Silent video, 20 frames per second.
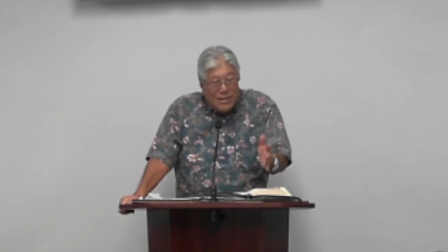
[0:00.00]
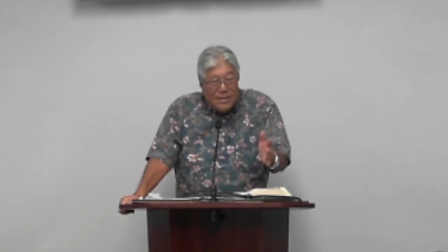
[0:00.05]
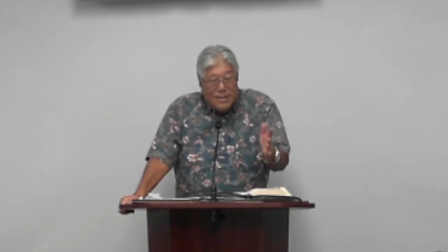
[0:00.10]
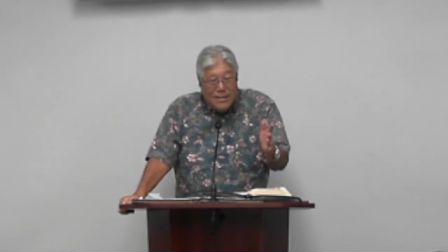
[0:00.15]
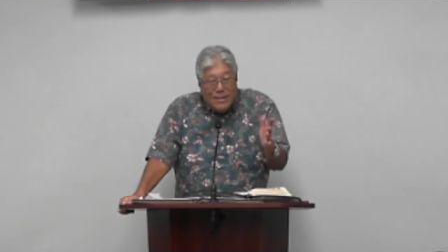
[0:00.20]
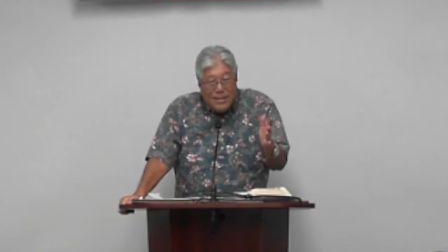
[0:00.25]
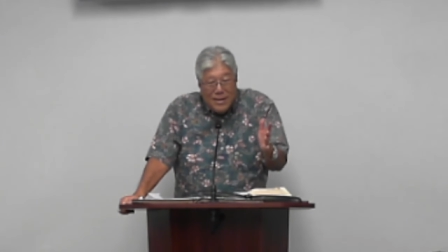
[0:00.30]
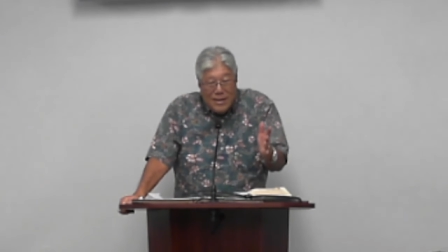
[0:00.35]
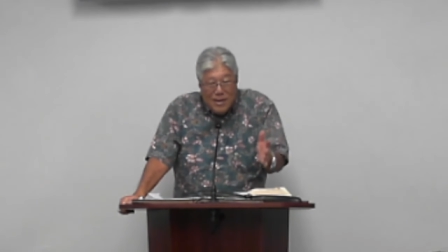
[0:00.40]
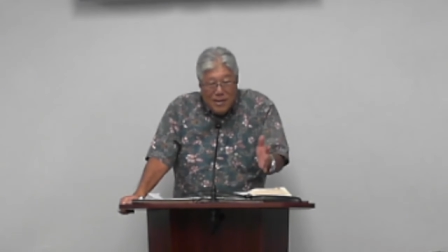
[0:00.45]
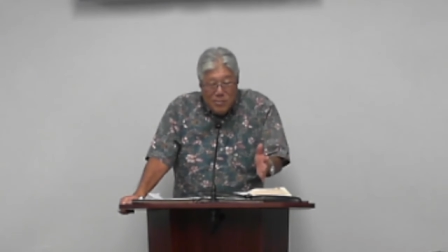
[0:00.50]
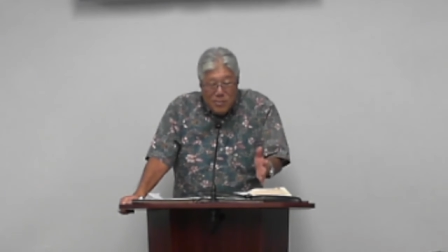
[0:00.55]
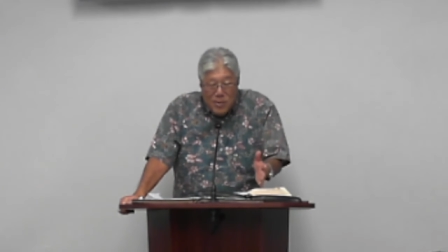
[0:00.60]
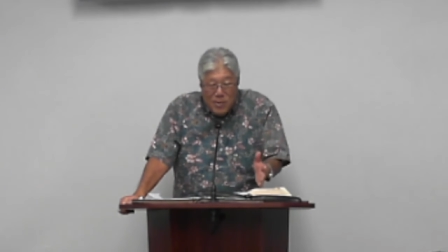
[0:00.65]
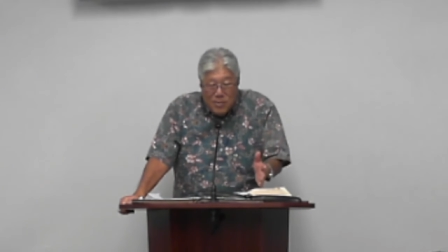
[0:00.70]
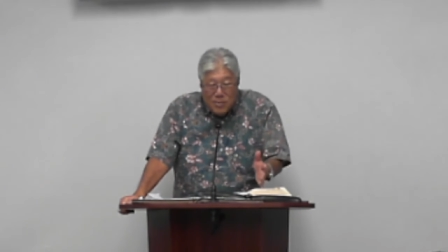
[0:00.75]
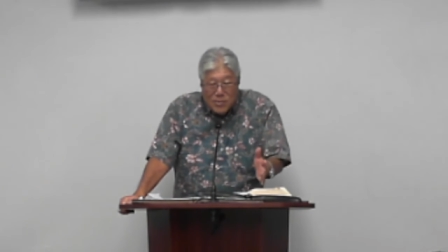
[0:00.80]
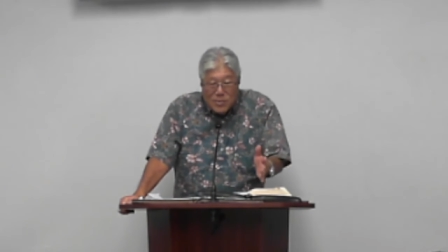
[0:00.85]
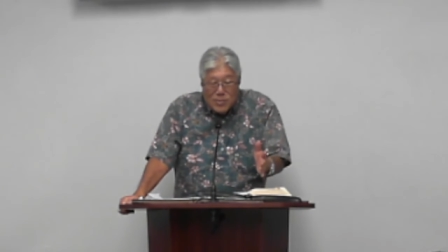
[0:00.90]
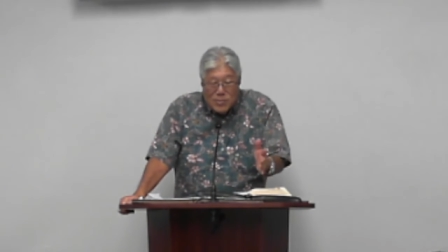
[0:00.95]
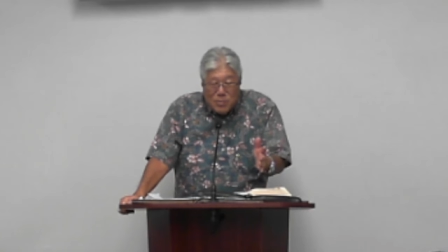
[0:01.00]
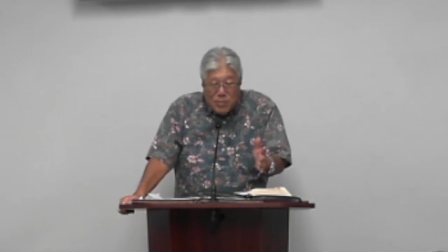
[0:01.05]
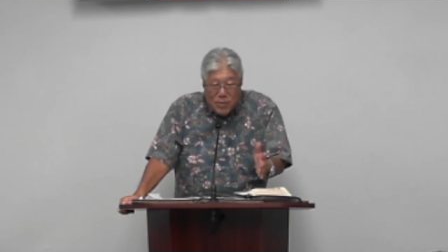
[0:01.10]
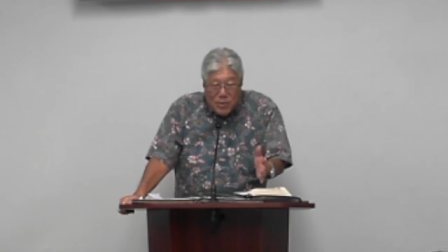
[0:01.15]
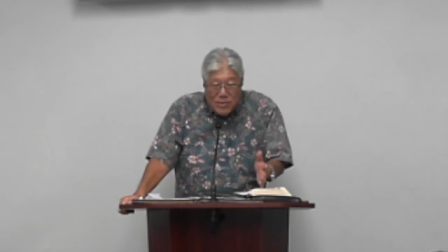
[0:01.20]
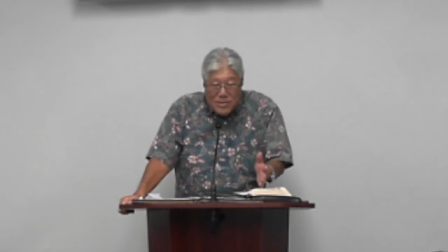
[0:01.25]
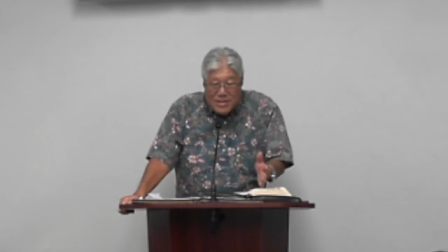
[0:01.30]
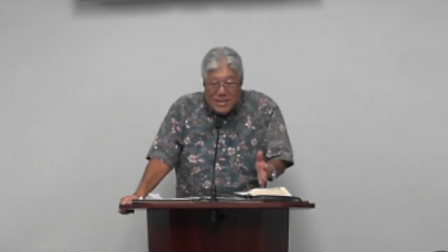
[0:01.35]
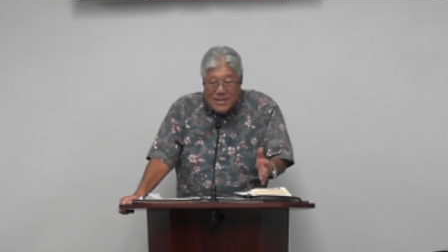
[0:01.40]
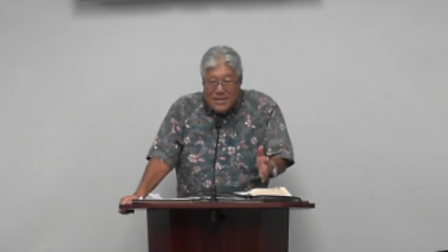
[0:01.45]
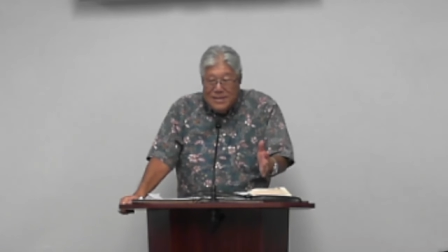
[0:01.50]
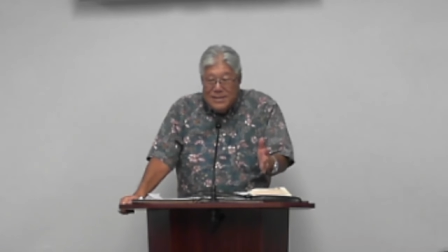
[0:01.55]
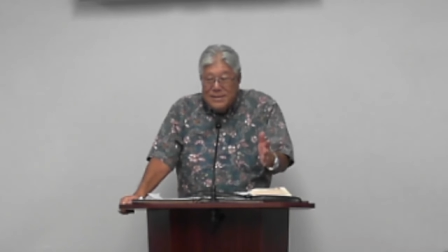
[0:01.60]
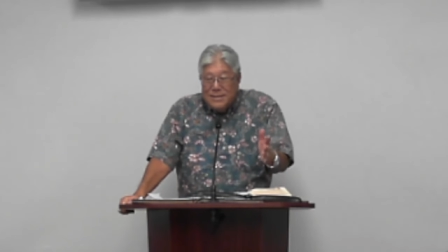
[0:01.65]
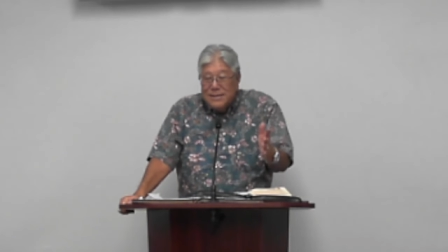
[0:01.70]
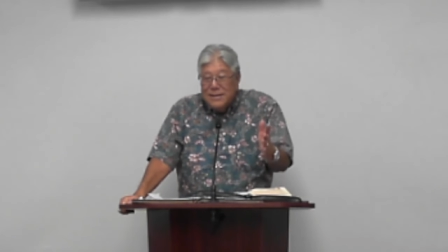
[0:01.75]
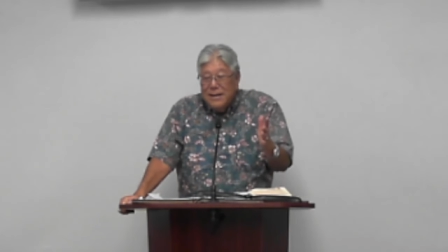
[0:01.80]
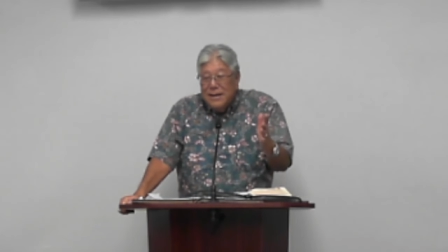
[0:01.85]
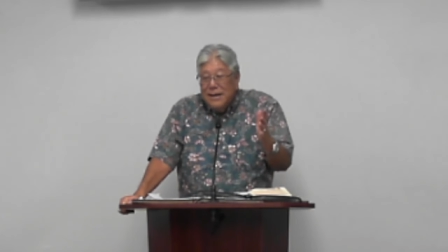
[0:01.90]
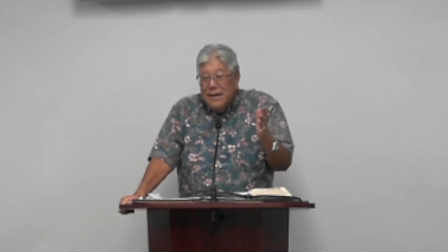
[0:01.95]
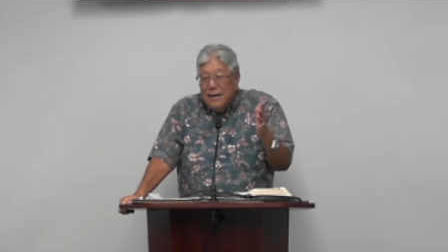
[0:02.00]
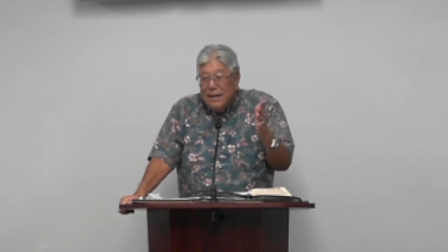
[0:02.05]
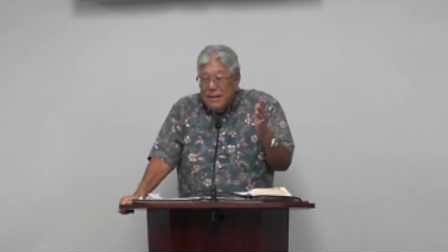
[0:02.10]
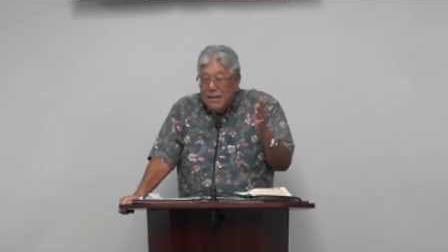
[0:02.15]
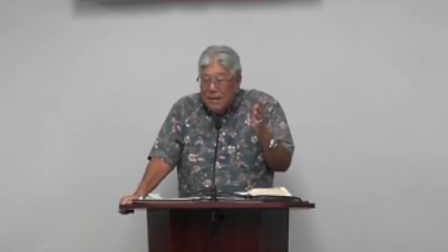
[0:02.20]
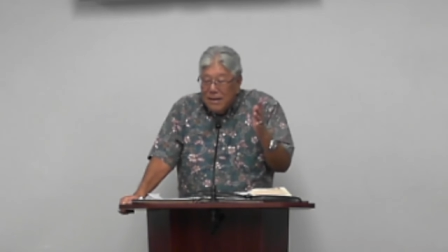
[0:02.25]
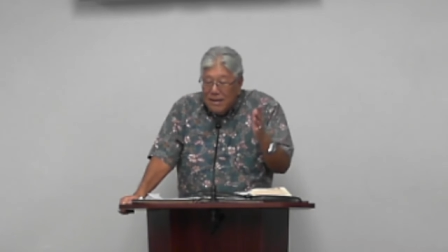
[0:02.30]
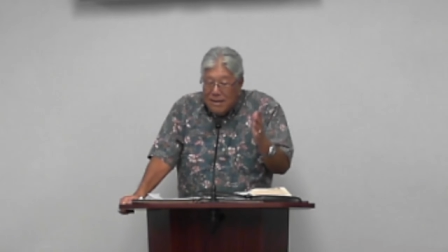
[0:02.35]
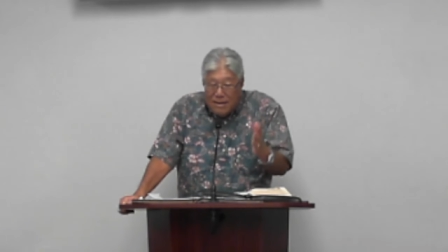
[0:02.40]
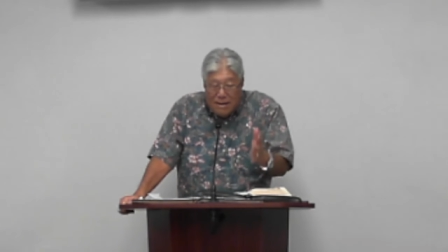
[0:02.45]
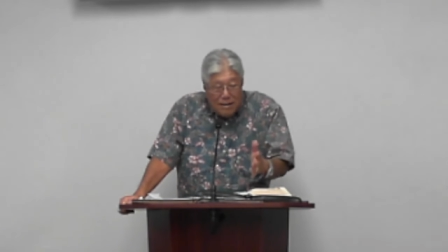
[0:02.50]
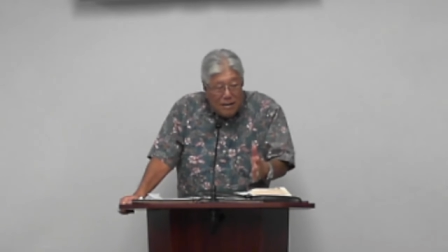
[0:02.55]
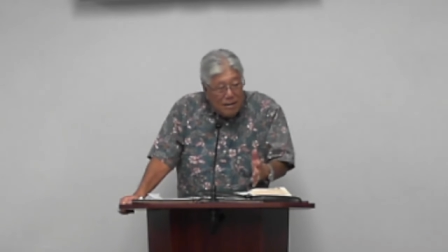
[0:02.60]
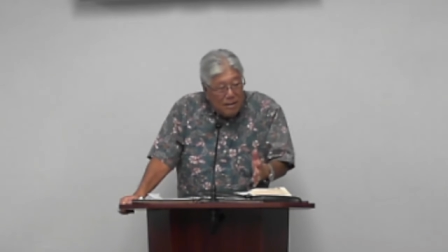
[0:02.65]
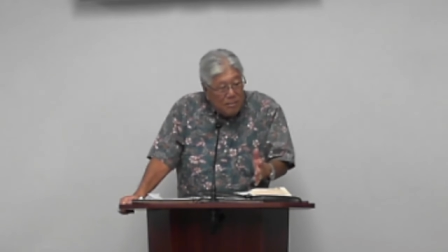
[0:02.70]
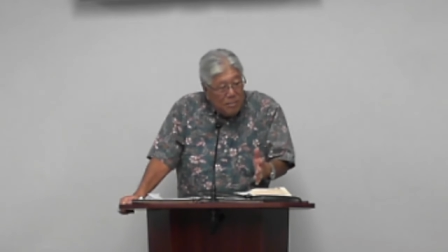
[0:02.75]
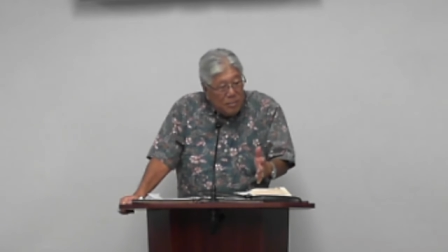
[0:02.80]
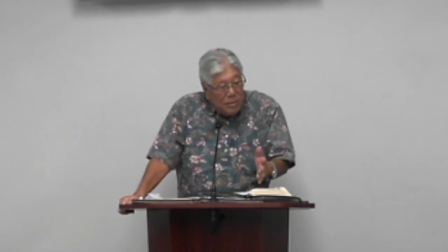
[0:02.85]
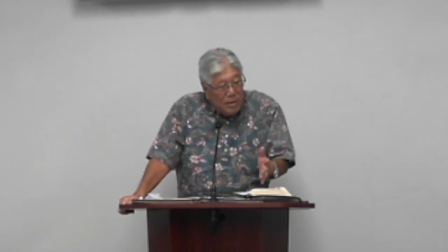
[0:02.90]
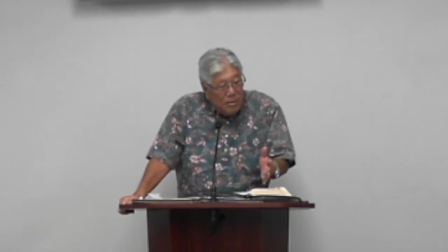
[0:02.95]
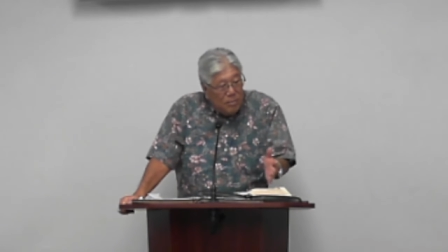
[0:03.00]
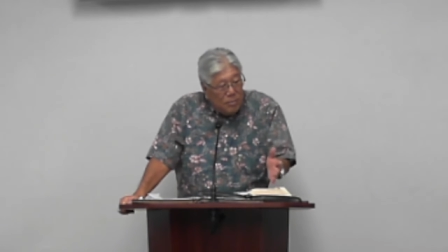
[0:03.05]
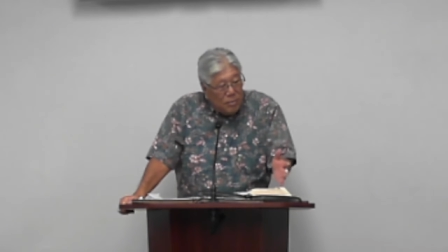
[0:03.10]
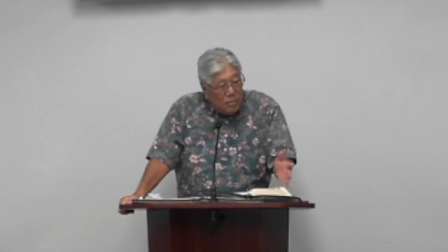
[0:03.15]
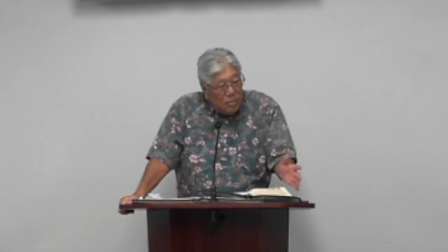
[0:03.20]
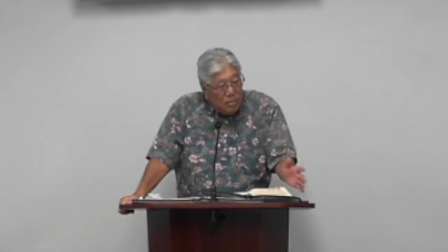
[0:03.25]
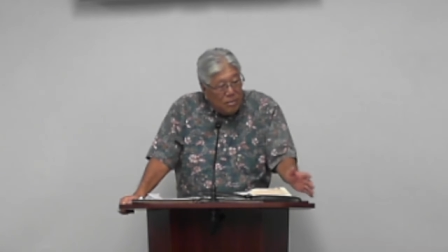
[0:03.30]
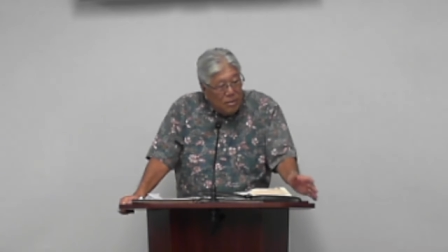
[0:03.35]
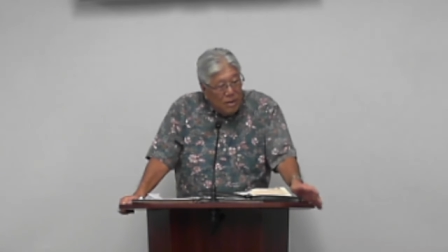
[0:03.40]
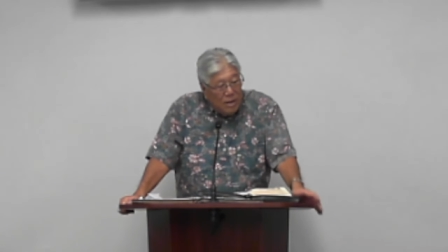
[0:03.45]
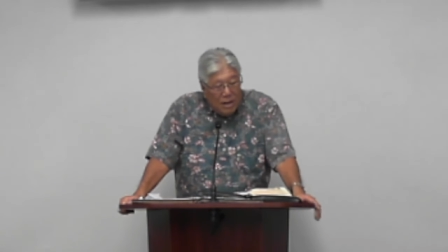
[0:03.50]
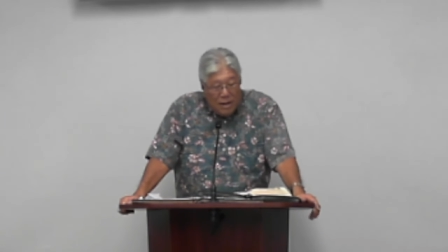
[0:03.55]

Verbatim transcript: They're taking people's purses. They're killing people.